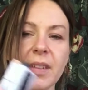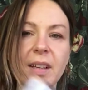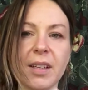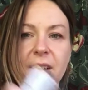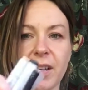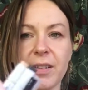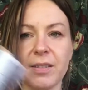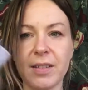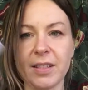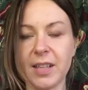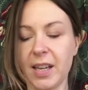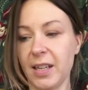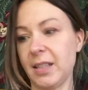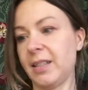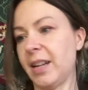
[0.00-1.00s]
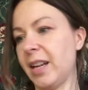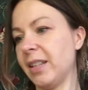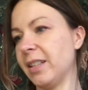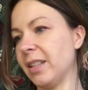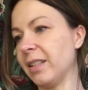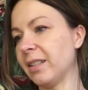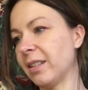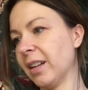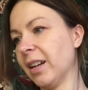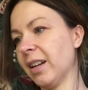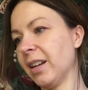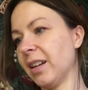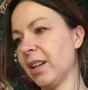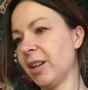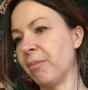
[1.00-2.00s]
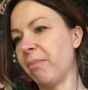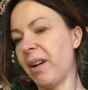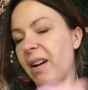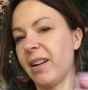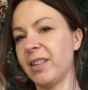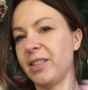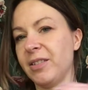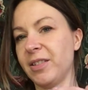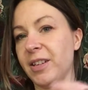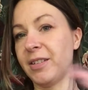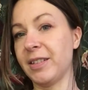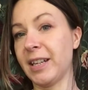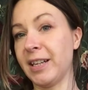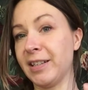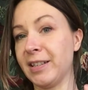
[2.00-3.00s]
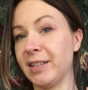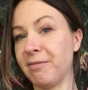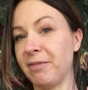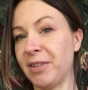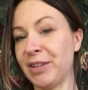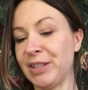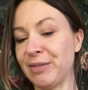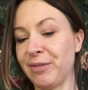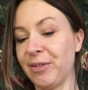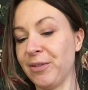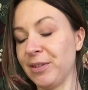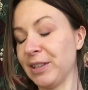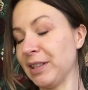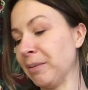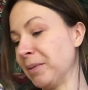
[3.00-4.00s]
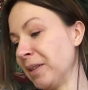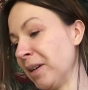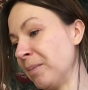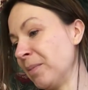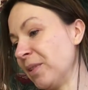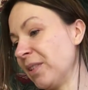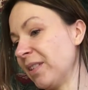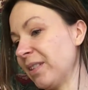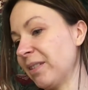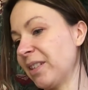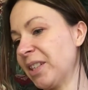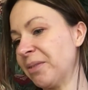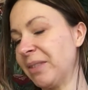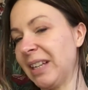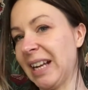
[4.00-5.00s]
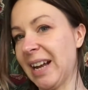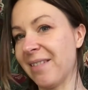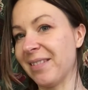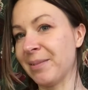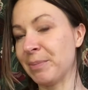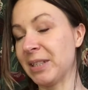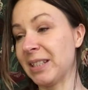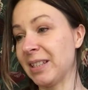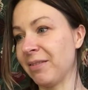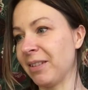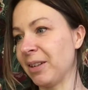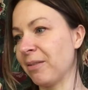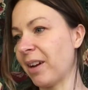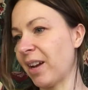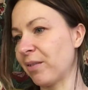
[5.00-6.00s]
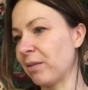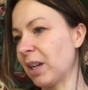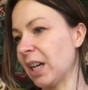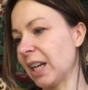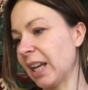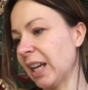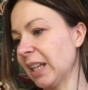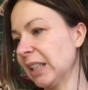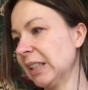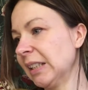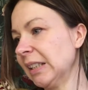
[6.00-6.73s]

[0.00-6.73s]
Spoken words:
goes in stages, but I do those stages in very different order sometimes, so I don't really have a specific way of working.